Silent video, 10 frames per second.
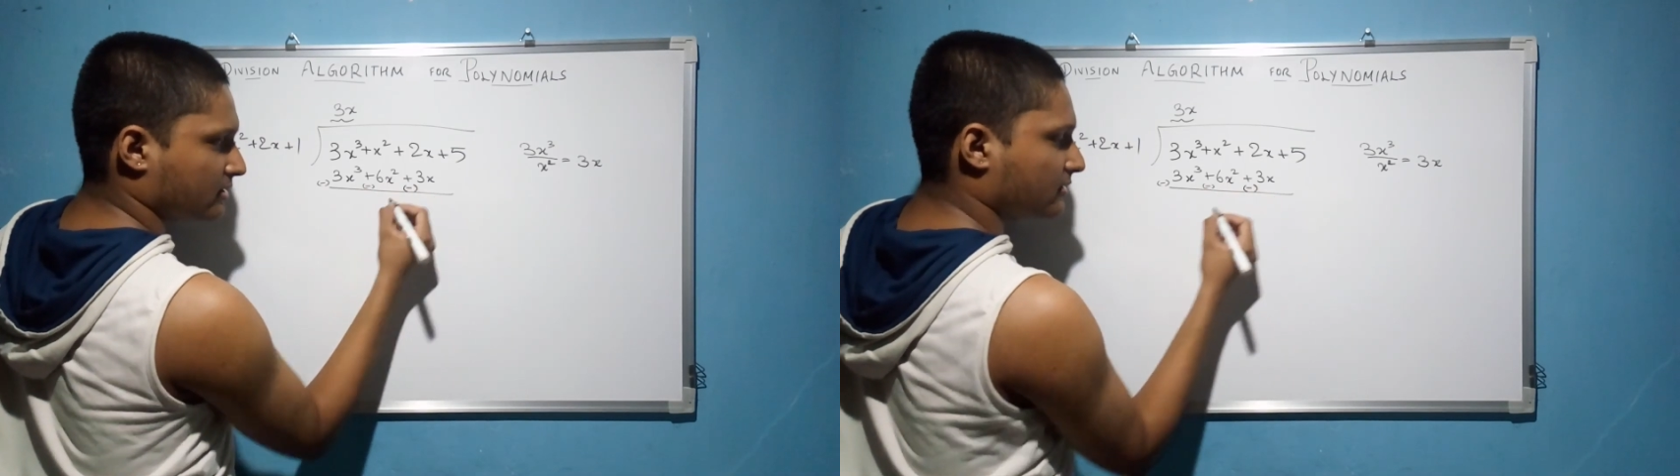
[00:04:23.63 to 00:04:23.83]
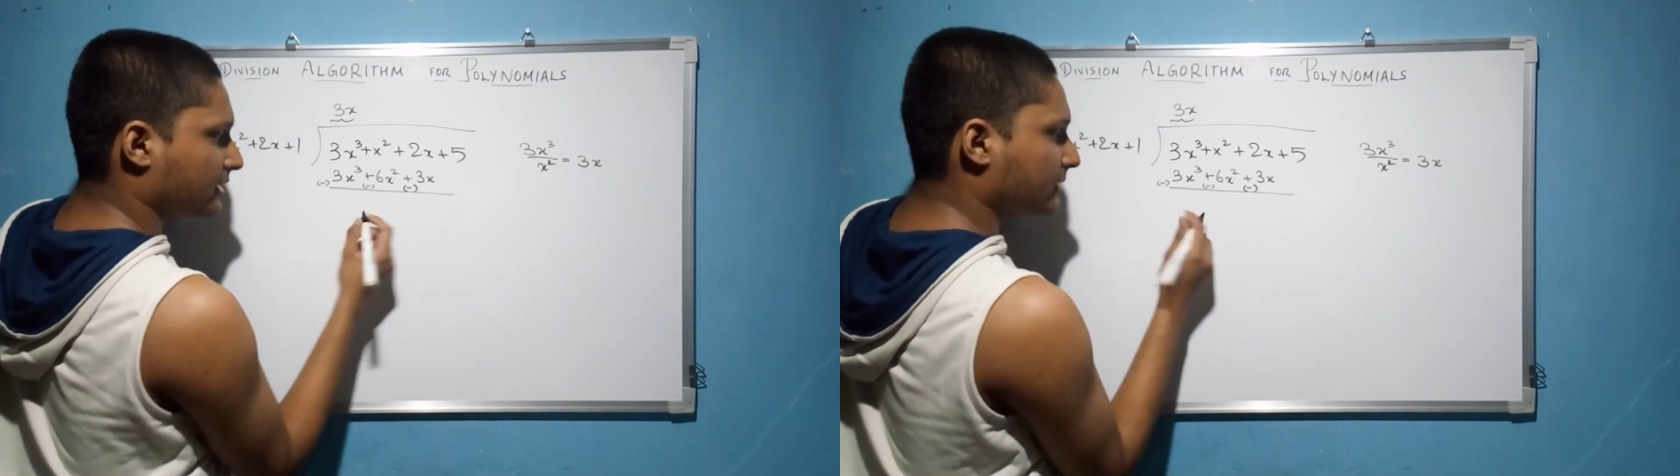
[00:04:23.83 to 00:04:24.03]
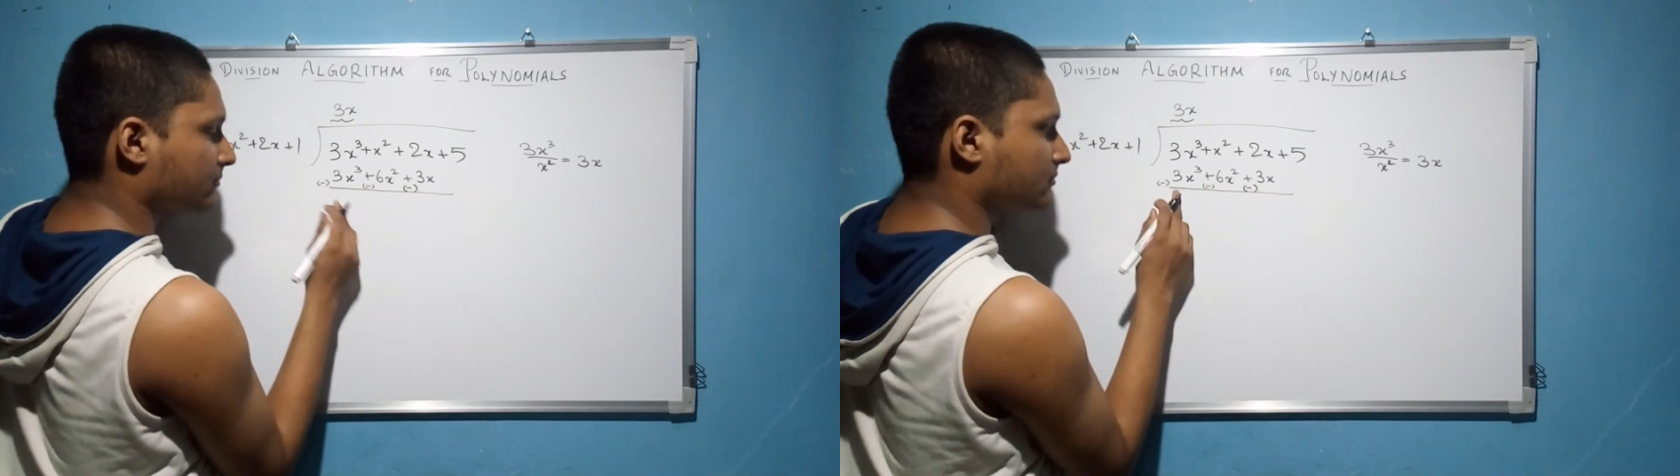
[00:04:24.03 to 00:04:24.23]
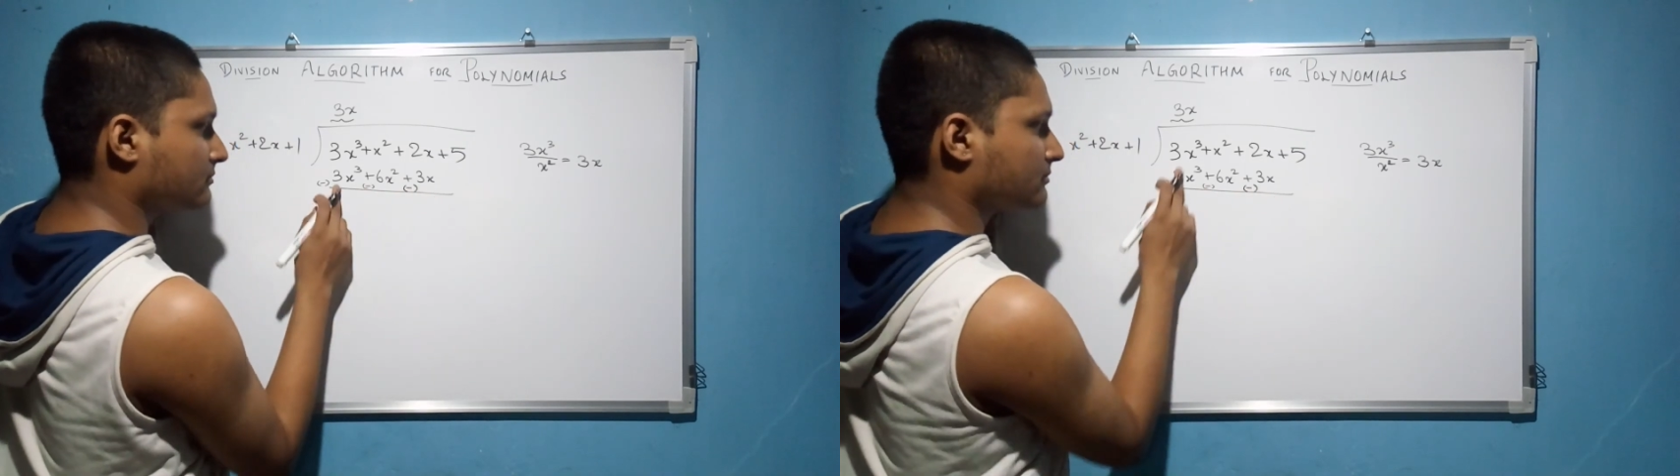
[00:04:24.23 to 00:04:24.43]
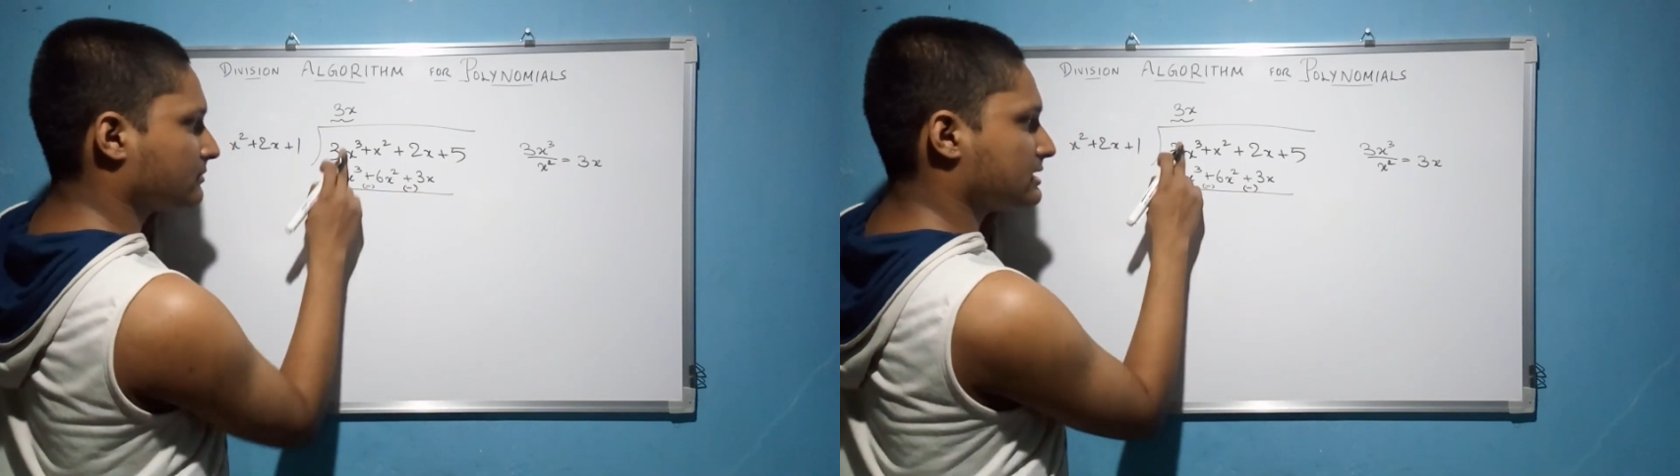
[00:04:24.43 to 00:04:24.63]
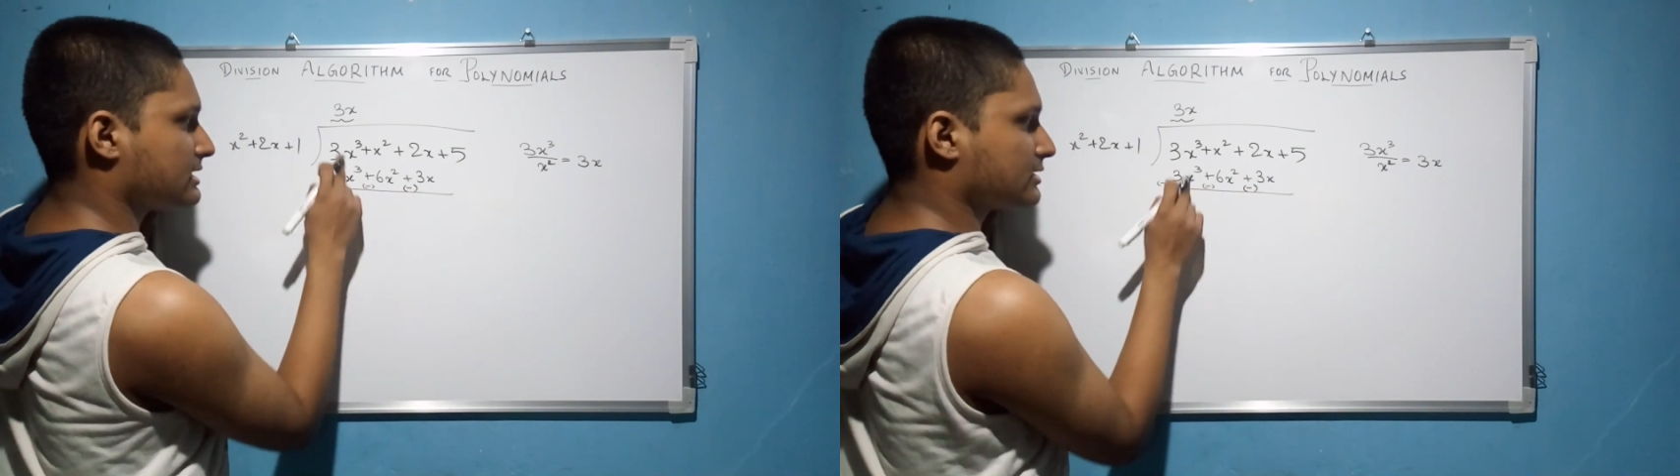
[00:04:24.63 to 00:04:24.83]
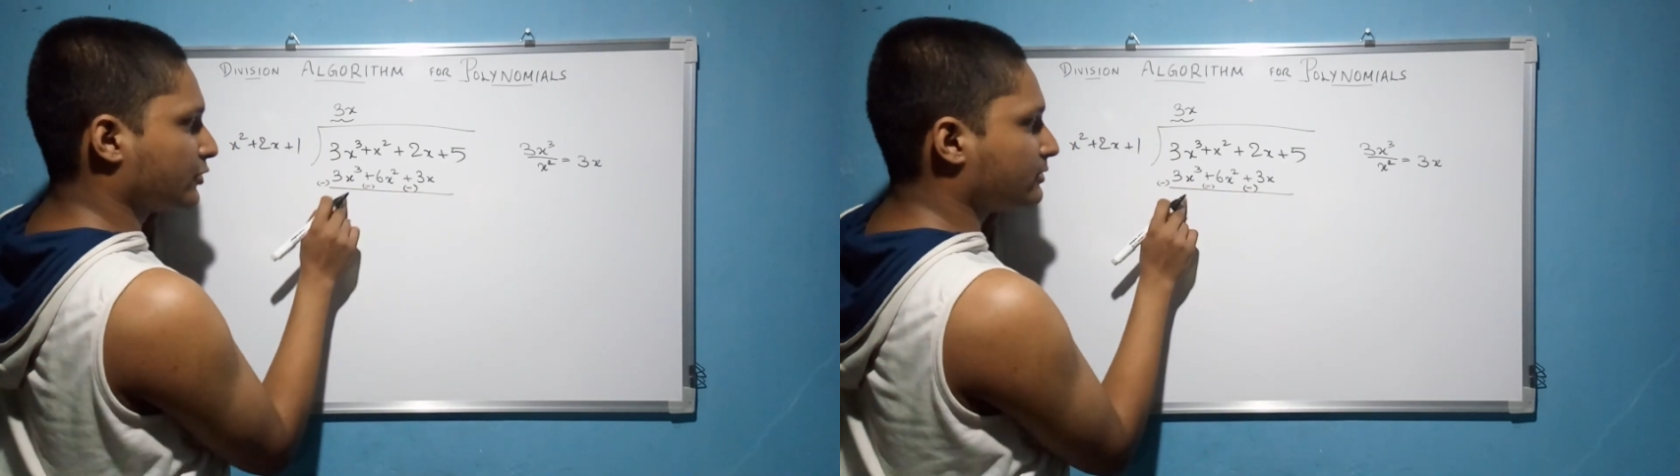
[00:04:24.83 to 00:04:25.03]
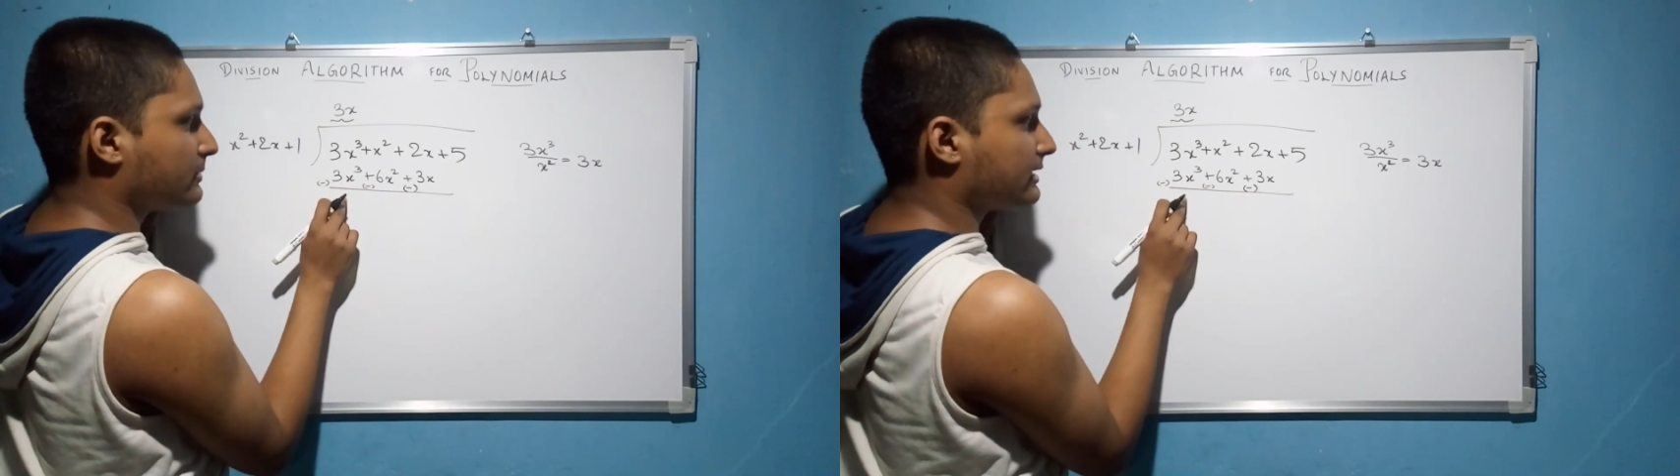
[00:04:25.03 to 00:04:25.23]
Okay. This is
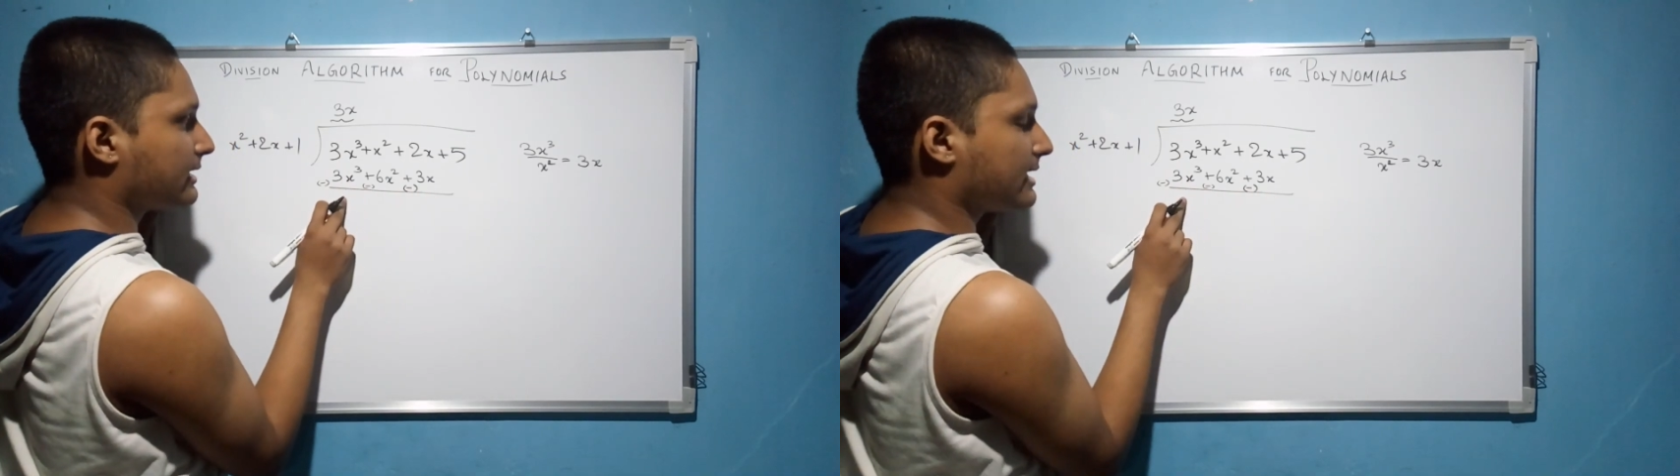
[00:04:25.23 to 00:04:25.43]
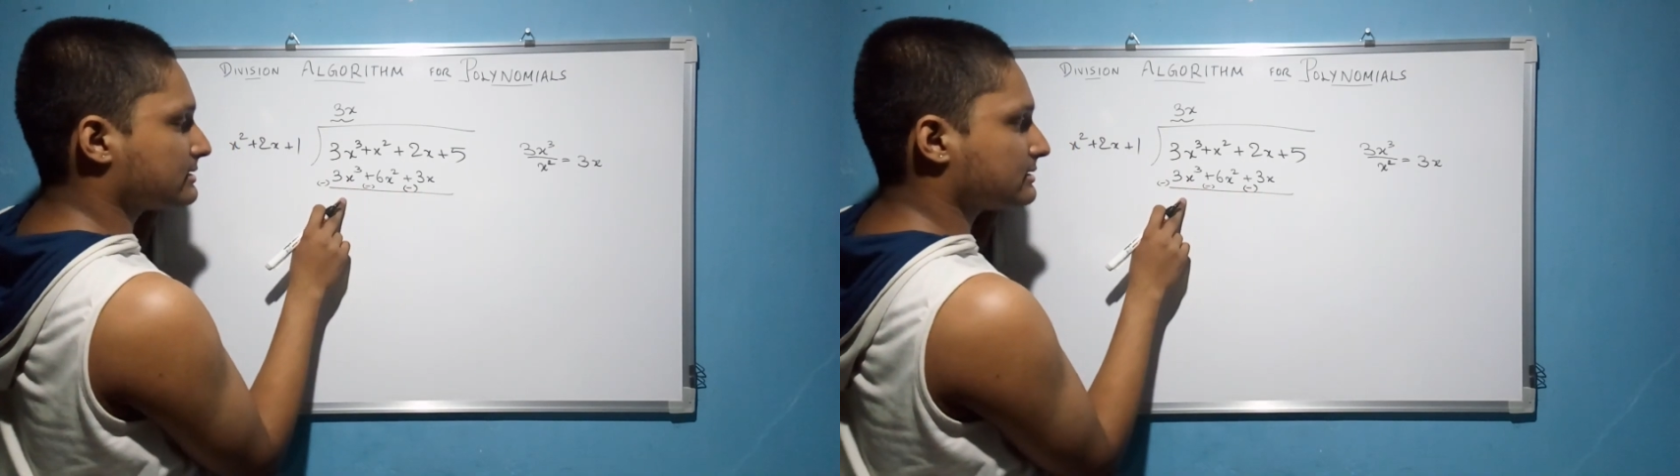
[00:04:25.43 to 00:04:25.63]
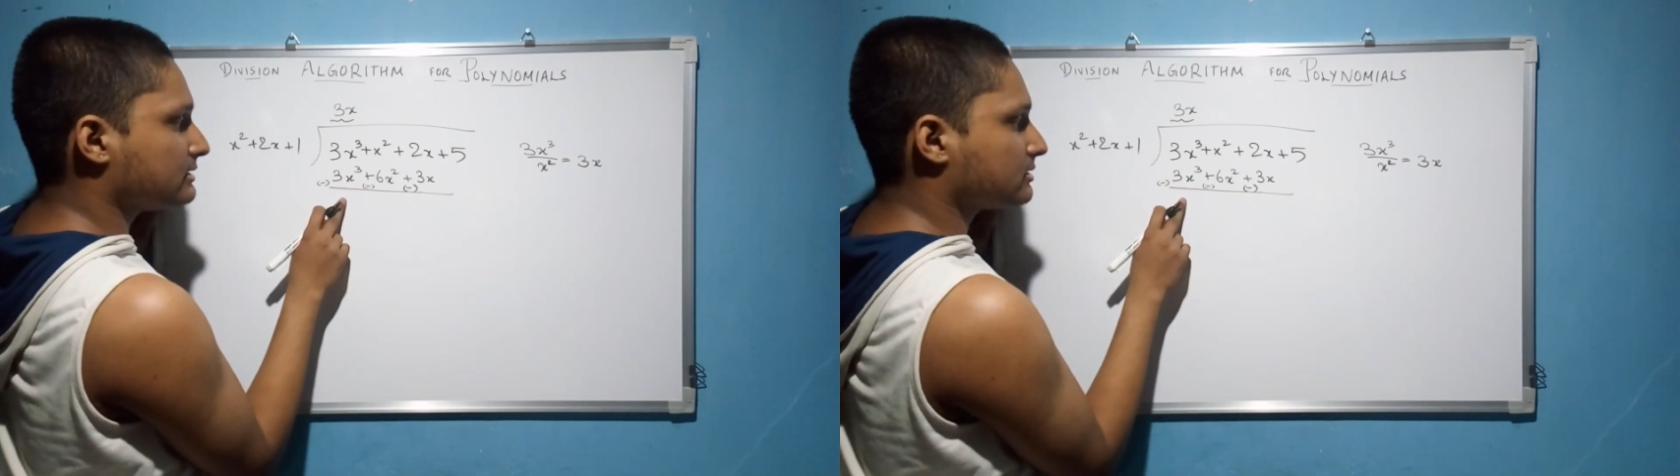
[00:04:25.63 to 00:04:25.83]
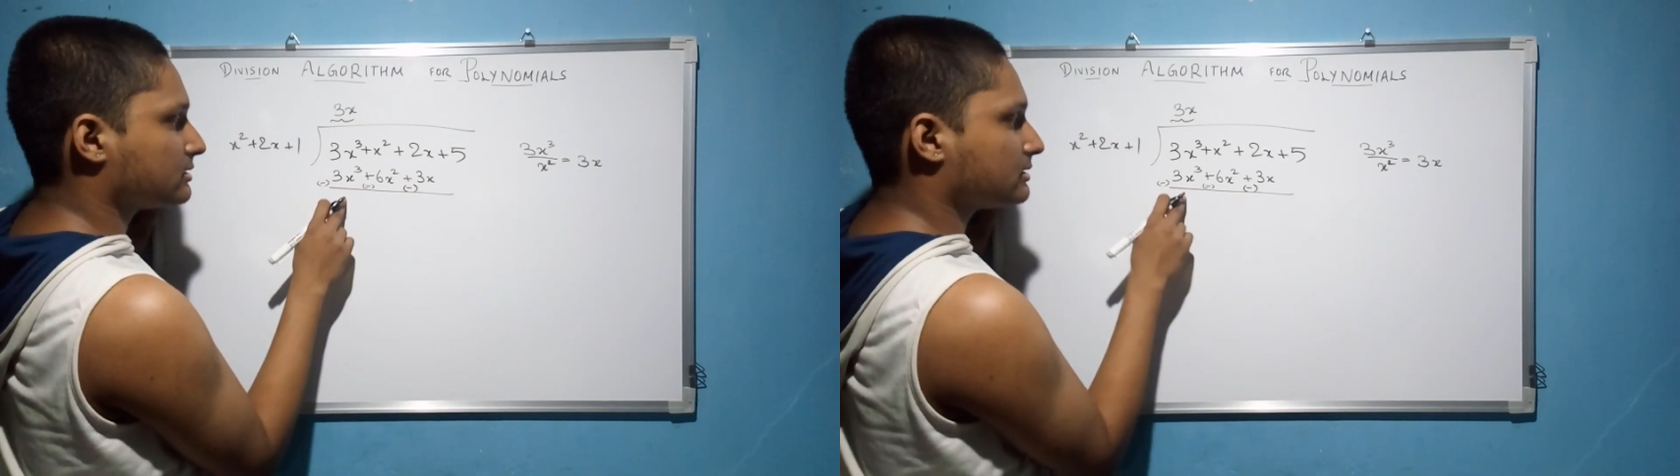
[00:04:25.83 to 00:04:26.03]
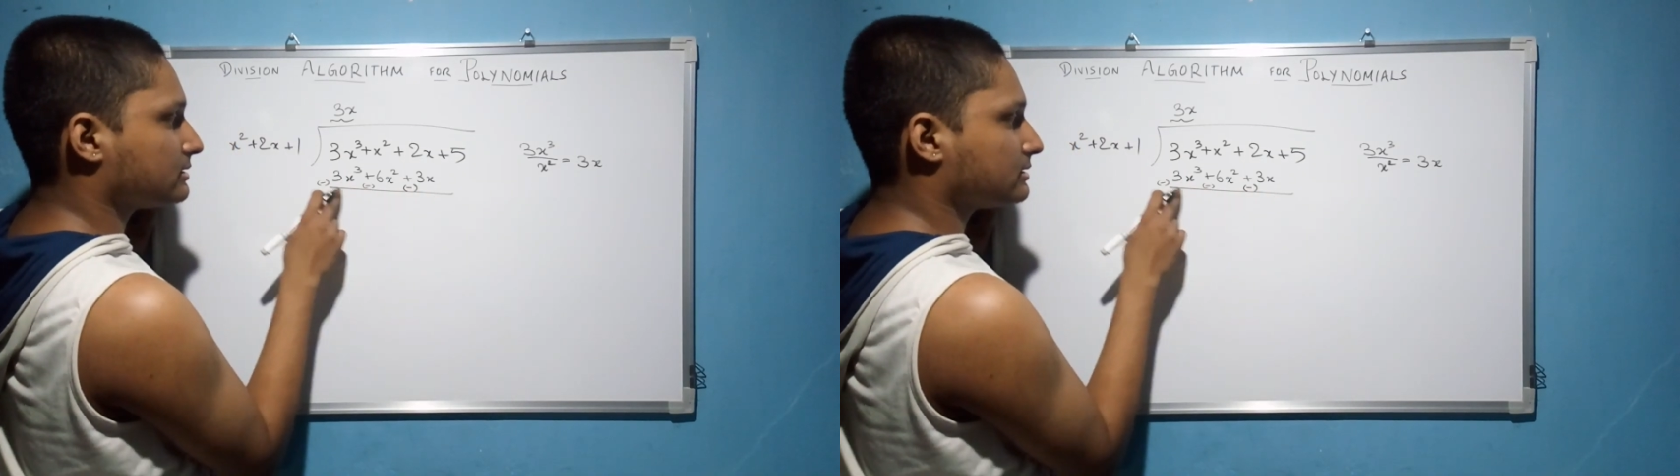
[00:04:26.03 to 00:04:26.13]
going to get cancelled.